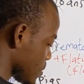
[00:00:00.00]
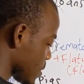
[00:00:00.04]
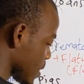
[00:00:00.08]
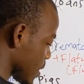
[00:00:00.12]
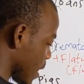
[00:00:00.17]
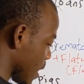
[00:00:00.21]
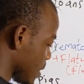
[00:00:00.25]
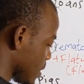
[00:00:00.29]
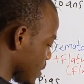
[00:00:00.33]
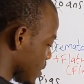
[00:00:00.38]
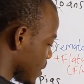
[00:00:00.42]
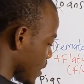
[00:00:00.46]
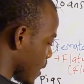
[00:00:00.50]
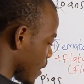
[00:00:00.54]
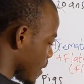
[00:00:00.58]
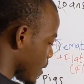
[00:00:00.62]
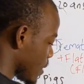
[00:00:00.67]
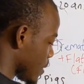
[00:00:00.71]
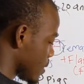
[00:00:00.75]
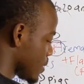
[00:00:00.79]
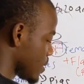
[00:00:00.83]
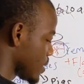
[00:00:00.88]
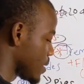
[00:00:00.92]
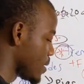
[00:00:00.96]
canina.
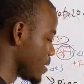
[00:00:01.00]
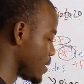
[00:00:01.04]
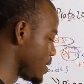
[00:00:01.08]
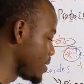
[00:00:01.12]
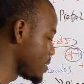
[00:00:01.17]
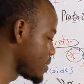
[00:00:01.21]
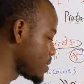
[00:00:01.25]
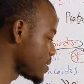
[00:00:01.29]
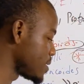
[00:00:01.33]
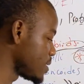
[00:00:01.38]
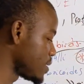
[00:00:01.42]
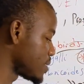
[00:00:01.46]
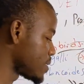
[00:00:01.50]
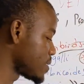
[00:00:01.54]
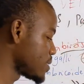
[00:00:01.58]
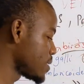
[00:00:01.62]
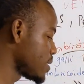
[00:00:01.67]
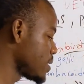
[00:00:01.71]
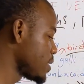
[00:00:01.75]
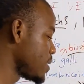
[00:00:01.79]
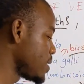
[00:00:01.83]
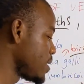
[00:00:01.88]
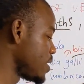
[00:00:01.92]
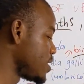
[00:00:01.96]
This
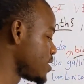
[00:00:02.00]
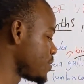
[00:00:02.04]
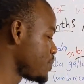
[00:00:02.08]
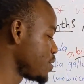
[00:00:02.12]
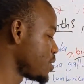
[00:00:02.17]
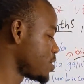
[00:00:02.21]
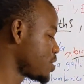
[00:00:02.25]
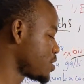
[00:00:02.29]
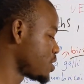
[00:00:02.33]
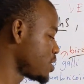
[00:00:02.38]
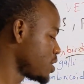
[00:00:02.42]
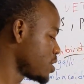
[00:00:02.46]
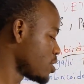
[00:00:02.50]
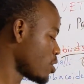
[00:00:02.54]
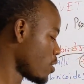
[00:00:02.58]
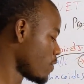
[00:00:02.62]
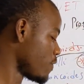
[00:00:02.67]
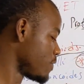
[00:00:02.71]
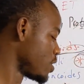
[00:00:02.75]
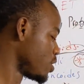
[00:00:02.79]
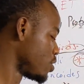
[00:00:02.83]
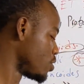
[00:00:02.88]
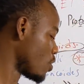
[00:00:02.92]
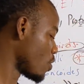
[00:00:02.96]
is the species
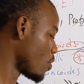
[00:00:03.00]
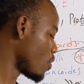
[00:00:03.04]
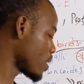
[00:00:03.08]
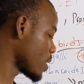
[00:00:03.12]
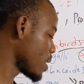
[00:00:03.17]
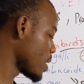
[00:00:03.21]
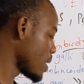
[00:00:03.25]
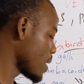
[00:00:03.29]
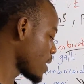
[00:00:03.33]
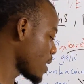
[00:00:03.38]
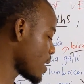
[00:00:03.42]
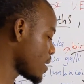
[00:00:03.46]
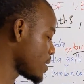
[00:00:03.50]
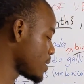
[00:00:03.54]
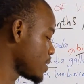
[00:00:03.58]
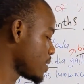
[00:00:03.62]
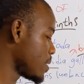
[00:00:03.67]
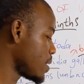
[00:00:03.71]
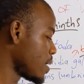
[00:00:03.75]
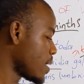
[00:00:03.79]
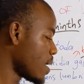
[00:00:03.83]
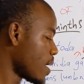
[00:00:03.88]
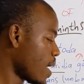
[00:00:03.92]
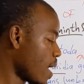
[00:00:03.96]
of the dog, and
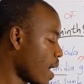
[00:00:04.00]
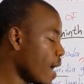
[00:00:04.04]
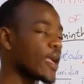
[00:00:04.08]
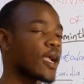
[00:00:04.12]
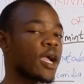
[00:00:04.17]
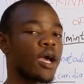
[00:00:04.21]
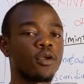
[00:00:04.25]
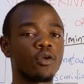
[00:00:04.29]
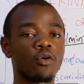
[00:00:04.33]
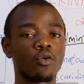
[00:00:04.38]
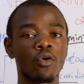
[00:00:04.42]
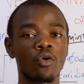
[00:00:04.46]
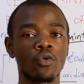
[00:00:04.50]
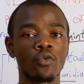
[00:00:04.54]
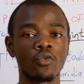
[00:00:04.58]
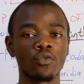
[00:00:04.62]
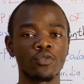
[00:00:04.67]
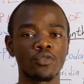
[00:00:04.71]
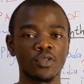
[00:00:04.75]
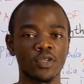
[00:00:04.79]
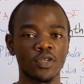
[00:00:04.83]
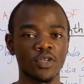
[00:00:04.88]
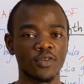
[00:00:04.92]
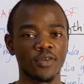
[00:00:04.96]
the
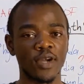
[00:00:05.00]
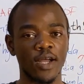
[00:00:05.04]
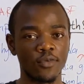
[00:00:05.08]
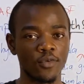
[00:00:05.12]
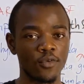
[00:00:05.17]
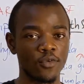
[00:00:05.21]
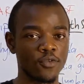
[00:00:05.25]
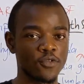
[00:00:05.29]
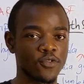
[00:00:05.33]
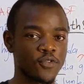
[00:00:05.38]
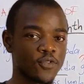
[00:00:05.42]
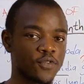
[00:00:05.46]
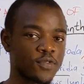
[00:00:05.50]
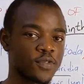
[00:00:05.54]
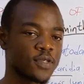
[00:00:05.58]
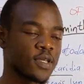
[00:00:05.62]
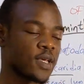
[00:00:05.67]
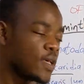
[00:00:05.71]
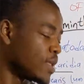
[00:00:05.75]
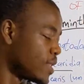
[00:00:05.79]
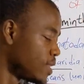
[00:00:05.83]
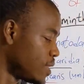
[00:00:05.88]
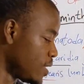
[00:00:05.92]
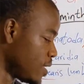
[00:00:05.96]
Echinococcus granulosus.
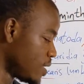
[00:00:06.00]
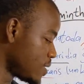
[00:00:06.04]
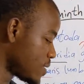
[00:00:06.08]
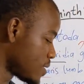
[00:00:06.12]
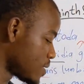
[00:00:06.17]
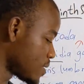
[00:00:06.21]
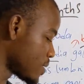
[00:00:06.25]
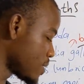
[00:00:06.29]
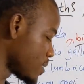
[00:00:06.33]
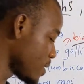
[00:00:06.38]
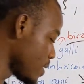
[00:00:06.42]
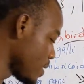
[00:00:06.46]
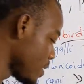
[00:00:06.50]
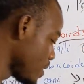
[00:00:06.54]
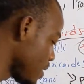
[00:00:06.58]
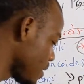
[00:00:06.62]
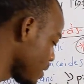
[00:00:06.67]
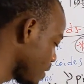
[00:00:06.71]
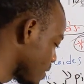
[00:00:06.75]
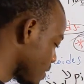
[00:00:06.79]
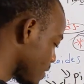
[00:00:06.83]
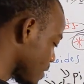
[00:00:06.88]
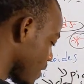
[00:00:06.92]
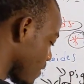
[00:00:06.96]
This
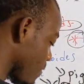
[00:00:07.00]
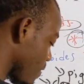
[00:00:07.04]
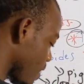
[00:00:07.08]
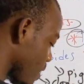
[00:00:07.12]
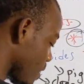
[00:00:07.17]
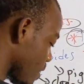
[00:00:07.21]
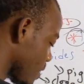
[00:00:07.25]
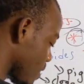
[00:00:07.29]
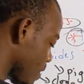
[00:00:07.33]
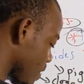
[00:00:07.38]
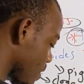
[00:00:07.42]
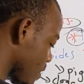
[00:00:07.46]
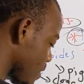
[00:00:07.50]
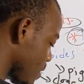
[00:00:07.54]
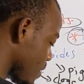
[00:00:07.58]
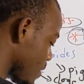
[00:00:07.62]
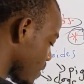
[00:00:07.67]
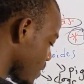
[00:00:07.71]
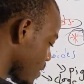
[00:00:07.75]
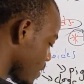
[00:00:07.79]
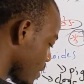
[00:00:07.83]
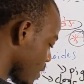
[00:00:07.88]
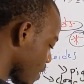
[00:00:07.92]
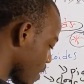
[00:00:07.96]
is a very
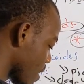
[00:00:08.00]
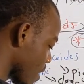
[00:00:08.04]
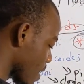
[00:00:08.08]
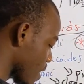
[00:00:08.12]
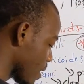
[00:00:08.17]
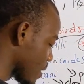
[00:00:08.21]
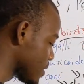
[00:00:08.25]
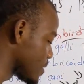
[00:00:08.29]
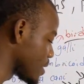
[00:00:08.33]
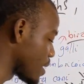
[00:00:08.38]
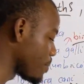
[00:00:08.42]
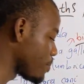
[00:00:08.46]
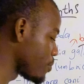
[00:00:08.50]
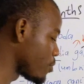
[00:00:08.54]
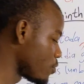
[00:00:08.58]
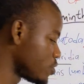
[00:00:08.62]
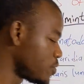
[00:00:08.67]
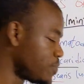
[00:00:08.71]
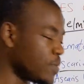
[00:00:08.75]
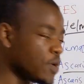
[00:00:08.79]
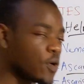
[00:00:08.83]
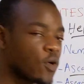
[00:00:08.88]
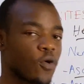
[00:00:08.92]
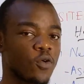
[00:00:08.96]
key example
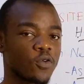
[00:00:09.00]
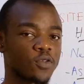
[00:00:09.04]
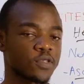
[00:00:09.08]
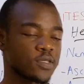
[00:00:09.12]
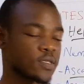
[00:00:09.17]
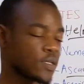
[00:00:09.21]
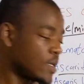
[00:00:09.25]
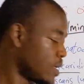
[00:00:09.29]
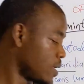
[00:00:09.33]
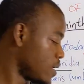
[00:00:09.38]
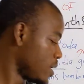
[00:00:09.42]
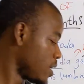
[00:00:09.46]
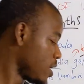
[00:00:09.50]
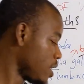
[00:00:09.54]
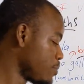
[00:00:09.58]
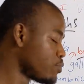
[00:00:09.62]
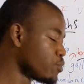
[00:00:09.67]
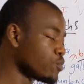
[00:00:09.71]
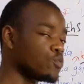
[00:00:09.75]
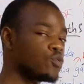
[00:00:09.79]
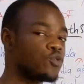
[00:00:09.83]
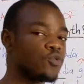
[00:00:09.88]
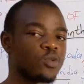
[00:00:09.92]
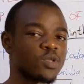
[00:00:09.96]
because it
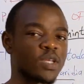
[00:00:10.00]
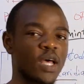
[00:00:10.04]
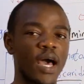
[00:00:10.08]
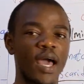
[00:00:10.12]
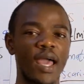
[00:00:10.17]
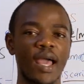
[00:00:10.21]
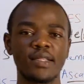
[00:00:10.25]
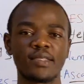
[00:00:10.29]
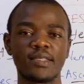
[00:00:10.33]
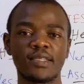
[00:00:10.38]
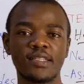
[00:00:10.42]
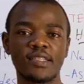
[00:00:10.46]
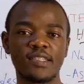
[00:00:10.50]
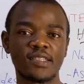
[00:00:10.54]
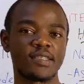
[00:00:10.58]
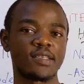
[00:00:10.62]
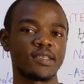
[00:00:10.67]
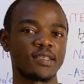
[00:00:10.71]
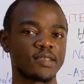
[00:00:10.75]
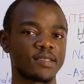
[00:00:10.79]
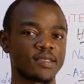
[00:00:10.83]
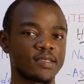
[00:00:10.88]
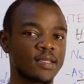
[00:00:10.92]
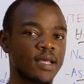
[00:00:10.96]
produces hyarid
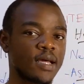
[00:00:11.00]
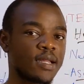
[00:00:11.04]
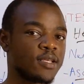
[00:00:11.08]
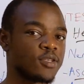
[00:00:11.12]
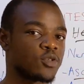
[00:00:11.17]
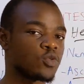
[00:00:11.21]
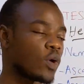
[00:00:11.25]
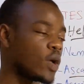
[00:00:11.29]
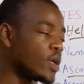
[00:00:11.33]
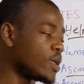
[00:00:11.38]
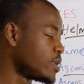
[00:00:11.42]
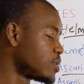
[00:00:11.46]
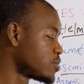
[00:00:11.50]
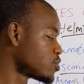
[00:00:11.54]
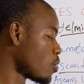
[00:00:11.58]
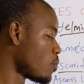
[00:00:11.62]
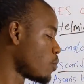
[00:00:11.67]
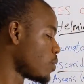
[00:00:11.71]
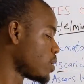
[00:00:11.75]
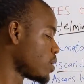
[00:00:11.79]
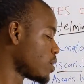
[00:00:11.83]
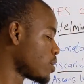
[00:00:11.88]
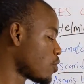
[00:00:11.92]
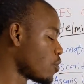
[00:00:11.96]
cyst. That is why it is
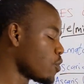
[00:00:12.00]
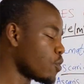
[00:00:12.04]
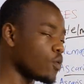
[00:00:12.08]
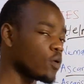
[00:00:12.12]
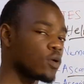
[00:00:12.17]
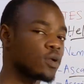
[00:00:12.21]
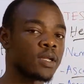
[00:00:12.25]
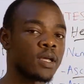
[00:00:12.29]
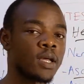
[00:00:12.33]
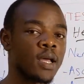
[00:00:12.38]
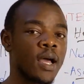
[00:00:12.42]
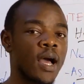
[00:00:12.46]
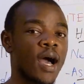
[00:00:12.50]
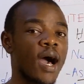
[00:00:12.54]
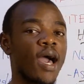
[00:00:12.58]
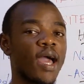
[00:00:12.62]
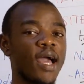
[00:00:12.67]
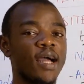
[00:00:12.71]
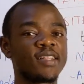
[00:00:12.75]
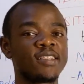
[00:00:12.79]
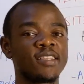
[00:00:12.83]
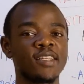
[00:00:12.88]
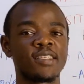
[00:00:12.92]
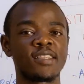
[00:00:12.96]
commonly called
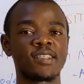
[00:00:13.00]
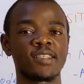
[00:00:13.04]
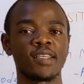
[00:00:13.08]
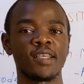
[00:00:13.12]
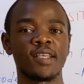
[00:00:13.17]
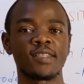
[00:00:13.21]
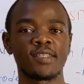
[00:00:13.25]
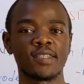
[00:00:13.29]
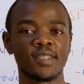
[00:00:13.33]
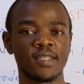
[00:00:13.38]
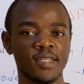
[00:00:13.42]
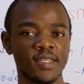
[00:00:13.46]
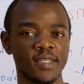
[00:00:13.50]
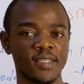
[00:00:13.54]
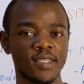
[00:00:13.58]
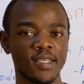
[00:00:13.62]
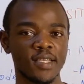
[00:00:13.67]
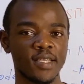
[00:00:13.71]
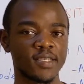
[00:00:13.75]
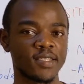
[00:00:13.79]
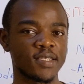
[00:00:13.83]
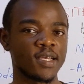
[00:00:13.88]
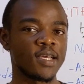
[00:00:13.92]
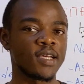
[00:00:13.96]
hyarid cyst
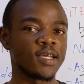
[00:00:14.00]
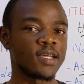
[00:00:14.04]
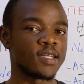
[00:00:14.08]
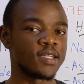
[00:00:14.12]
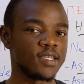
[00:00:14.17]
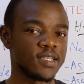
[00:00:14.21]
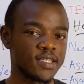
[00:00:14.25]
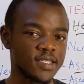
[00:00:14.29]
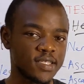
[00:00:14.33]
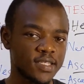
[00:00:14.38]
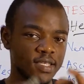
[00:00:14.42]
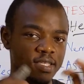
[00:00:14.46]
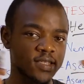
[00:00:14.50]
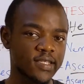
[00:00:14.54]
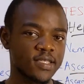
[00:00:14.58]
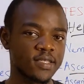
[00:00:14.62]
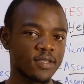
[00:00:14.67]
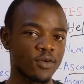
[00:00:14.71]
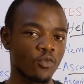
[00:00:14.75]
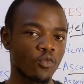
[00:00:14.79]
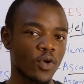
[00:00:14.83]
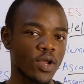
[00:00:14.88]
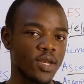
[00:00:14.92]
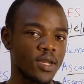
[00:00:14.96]
disease. This
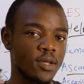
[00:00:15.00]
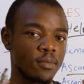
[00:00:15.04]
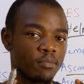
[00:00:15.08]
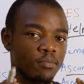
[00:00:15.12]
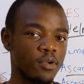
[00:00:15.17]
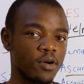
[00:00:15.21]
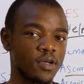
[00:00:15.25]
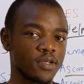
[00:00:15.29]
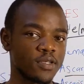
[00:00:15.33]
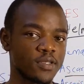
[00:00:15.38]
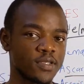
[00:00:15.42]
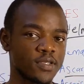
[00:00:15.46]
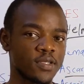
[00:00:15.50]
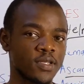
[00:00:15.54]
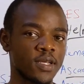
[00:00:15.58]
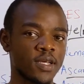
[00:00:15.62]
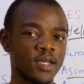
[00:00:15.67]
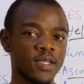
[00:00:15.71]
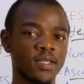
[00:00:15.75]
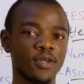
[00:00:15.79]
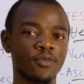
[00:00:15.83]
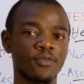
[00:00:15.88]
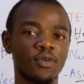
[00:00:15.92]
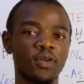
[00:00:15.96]
is when the birds
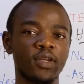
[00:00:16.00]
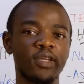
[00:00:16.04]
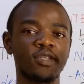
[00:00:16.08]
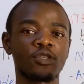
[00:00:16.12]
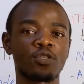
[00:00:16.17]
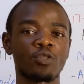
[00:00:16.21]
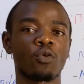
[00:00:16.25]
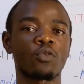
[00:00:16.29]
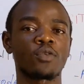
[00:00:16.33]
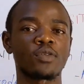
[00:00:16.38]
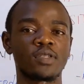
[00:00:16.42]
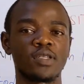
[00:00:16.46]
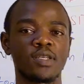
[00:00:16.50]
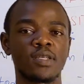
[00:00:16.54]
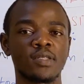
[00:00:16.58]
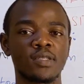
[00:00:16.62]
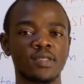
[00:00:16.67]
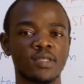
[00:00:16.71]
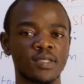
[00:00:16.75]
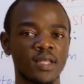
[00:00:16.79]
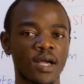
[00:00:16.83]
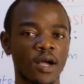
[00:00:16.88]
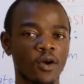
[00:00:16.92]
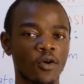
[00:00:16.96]
they release
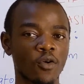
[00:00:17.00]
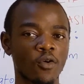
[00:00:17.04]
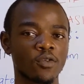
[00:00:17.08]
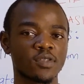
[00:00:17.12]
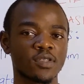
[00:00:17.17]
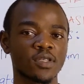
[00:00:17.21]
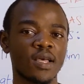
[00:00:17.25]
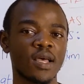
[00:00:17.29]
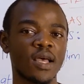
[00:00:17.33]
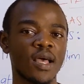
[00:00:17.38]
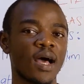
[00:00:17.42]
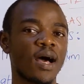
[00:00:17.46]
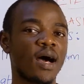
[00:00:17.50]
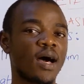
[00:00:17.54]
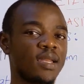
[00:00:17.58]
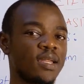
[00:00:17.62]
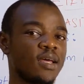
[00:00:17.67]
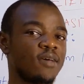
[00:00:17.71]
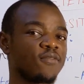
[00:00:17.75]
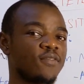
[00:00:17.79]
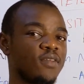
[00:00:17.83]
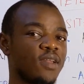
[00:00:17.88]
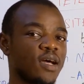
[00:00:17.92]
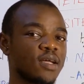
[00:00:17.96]
toxins that cause
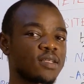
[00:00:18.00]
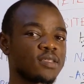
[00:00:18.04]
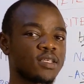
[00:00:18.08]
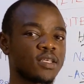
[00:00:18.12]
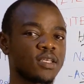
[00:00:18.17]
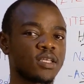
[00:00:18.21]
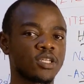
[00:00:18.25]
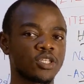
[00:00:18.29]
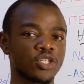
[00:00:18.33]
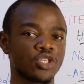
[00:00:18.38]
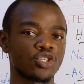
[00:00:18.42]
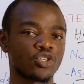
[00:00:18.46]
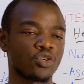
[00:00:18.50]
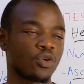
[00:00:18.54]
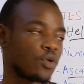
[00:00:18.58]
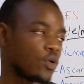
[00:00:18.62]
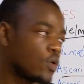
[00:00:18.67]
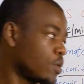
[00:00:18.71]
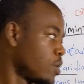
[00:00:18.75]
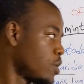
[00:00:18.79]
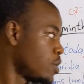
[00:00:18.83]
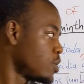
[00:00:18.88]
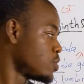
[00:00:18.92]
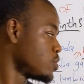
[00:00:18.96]
anaphylactic shock.
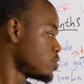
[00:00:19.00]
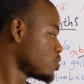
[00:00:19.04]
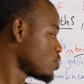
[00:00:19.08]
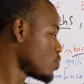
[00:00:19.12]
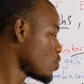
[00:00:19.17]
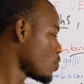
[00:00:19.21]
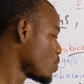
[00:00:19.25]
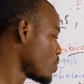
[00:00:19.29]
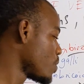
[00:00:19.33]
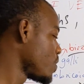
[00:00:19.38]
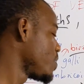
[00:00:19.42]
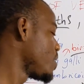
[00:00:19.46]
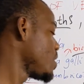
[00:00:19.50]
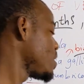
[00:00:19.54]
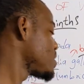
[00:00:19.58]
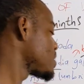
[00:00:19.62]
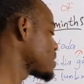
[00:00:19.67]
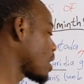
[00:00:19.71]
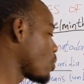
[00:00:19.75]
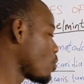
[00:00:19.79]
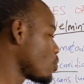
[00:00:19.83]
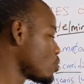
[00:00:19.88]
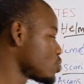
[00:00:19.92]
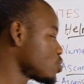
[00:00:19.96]
So
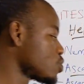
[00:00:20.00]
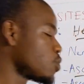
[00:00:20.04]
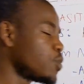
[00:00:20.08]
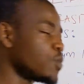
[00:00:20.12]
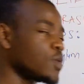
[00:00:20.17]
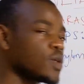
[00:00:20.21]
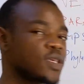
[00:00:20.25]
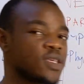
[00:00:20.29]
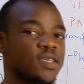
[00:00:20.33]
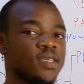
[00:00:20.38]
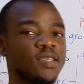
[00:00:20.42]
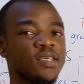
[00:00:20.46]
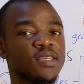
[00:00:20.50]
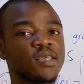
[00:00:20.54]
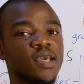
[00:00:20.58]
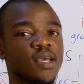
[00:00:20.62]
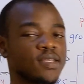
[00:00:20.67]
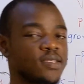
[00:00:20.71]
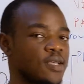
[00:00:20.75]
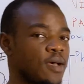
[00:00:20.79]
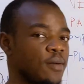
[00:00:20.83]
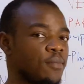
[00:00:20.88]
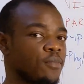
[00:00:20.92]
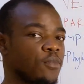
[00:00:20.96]
these are also key
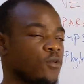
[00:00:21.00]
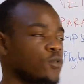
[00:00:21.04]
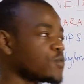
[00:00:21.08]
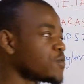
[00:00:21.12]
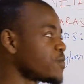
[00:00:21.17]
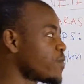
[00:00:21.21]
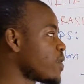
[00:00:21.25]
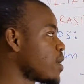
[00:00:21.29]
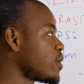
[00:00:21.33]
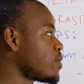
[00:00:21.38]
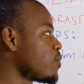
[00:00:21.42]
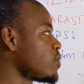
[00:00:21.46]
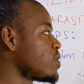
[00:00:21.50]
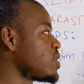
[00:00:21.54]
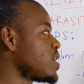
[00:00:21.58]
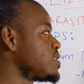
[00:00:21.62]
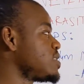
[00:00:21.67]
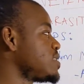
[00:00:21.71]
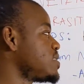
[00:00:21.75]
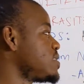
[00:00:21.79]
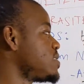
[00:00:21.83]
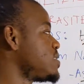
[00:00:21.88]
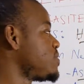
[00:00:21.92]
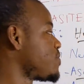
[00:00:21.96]
examples found under
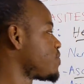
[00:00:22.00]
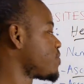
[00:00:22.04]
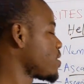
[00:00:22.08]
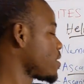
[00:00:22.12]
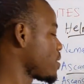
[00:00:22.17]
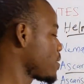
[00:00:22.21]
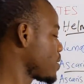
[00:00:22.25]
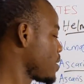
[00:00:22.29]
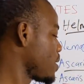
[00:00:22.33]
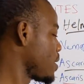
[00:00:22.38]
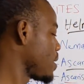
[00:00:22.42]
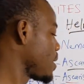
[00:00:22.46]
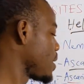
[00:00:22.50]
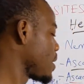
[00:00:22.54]
these different